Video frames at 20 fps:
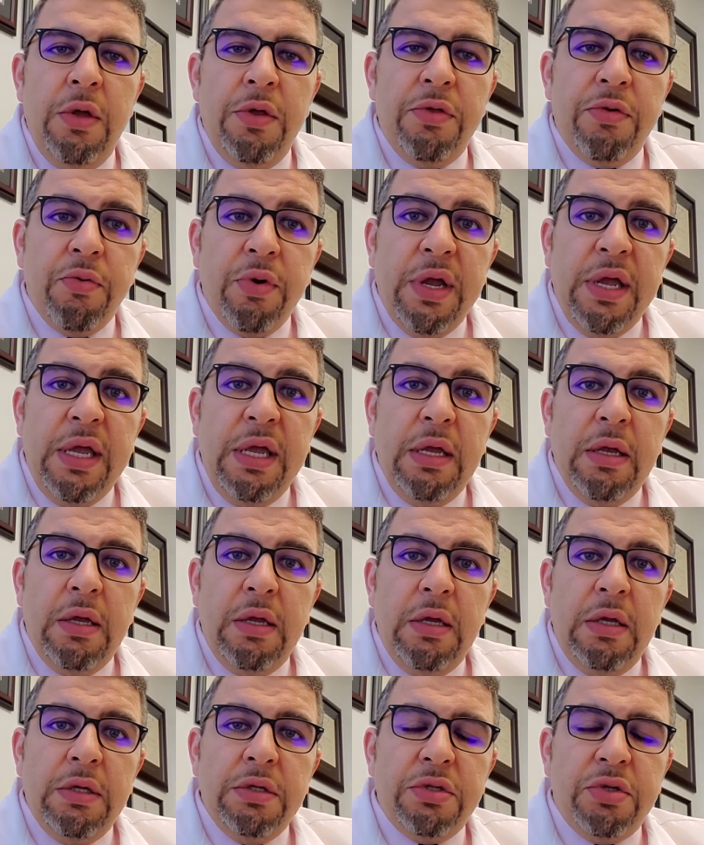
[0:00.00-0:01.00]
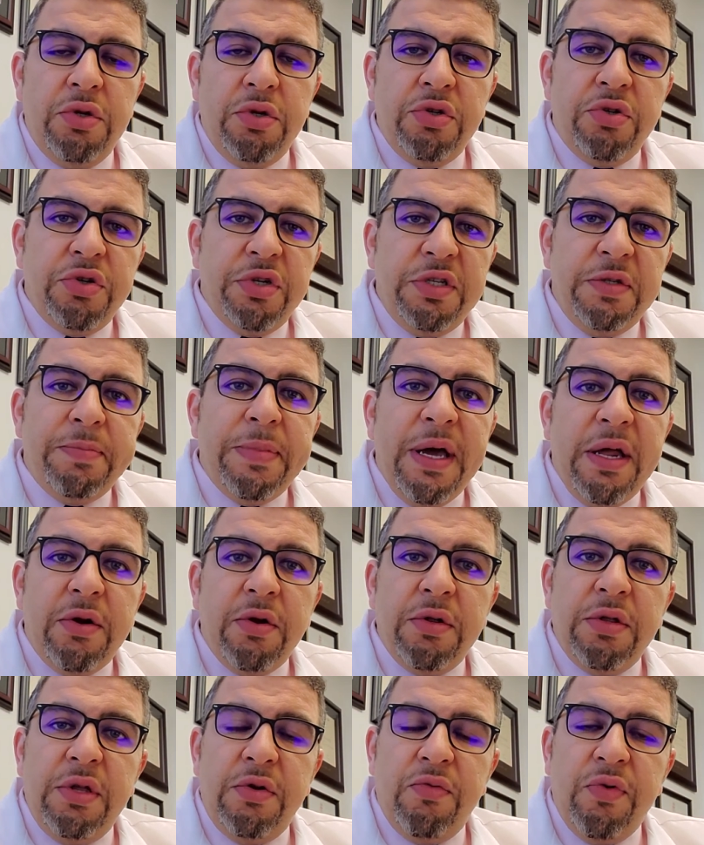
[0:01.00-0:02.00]
3, surgery is
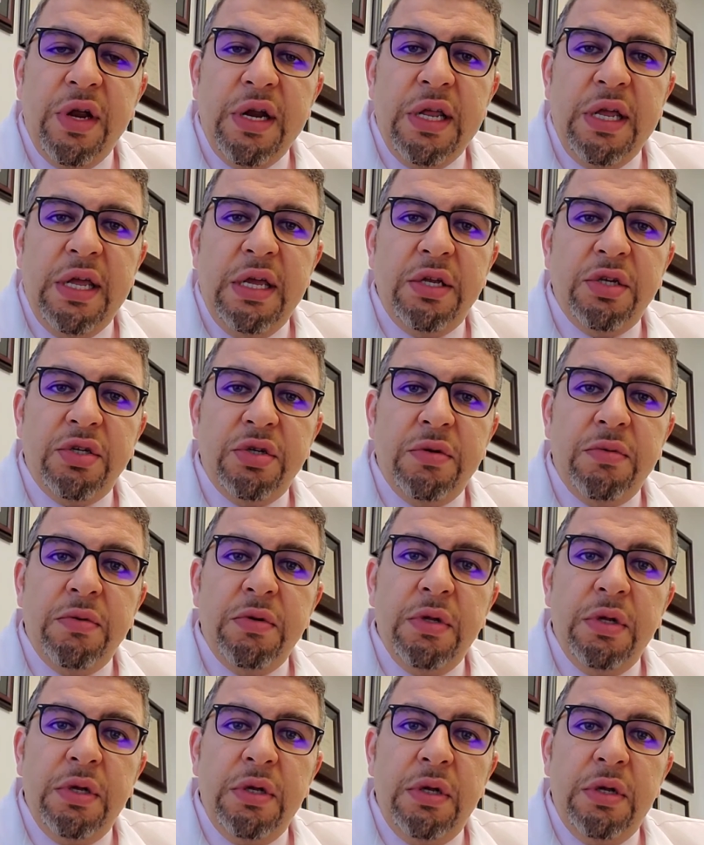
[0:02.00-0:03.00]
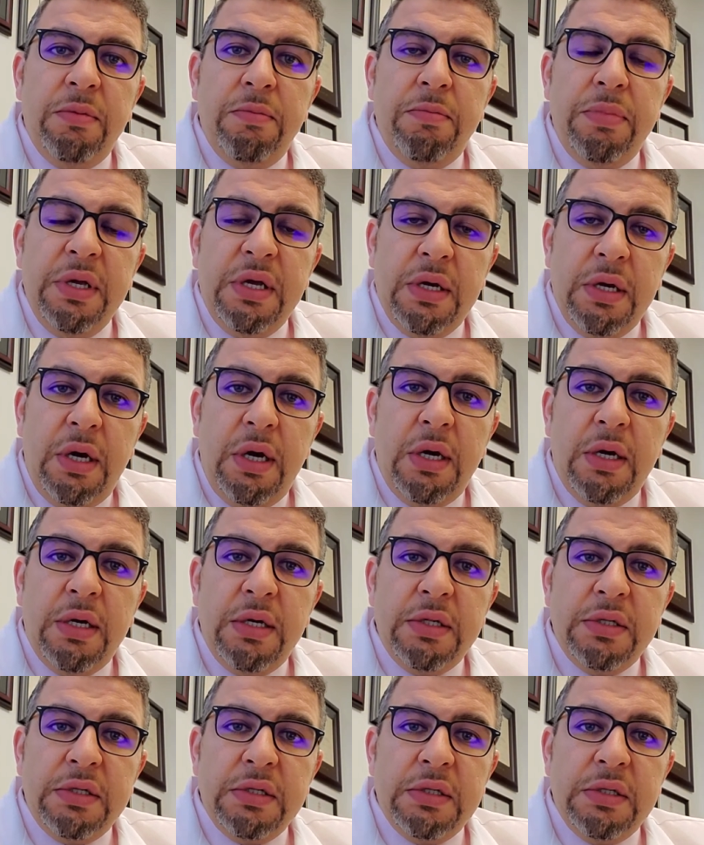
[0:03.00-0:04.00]
better than radiation
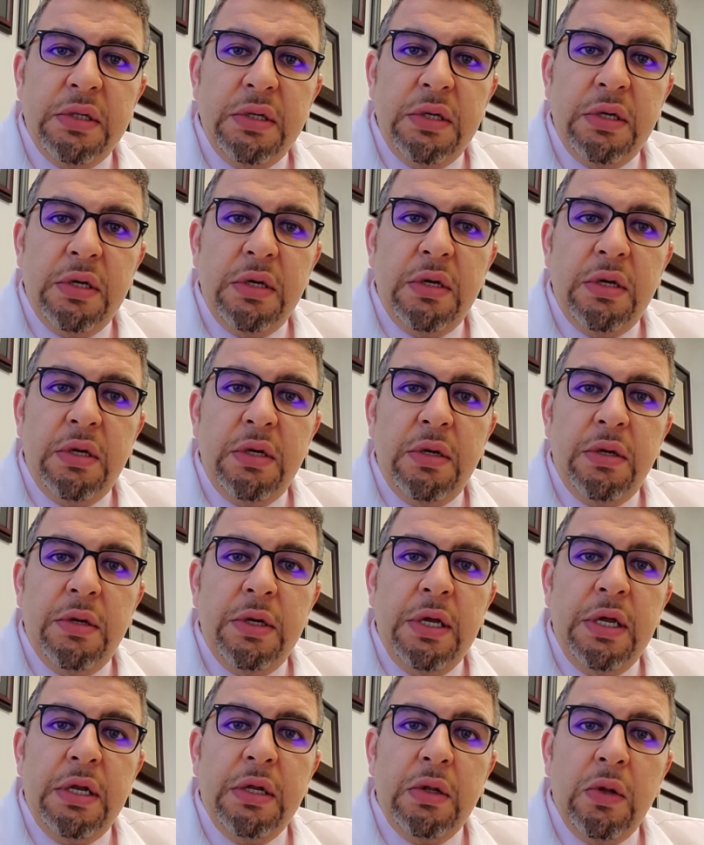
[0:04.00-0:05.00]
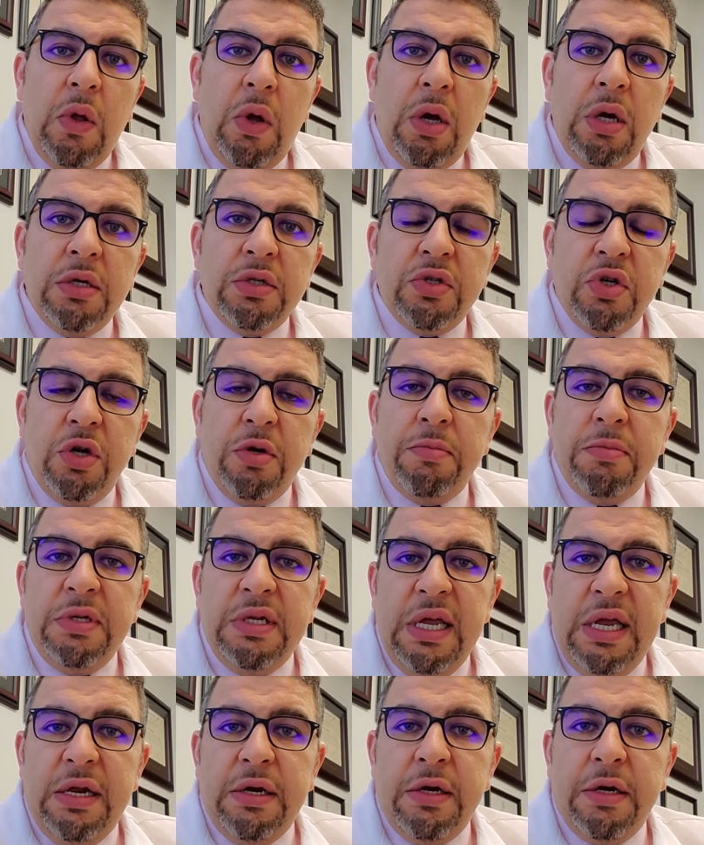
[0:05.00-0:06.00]
because in long-term
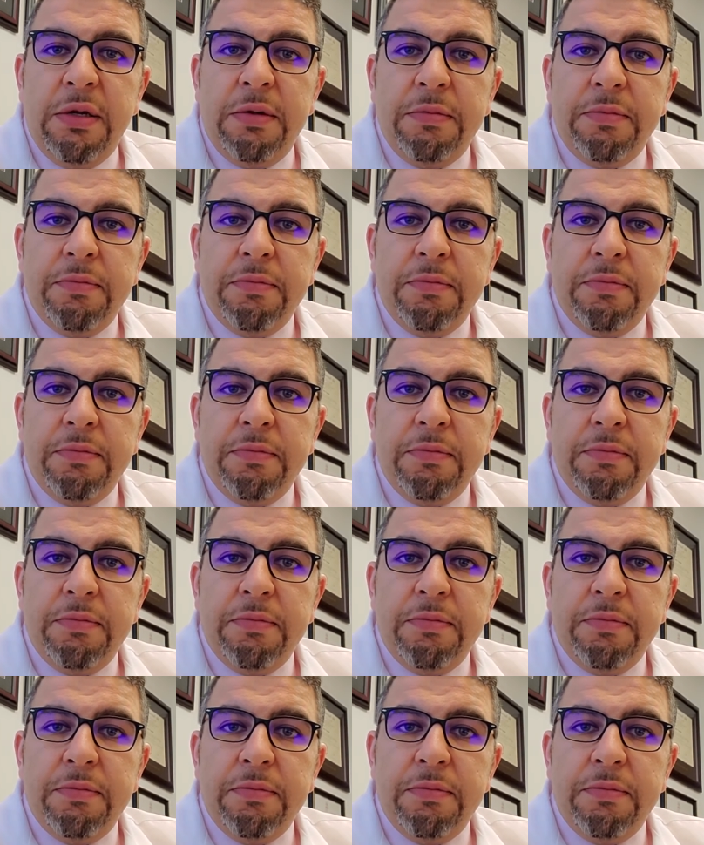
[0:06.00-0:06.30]
data,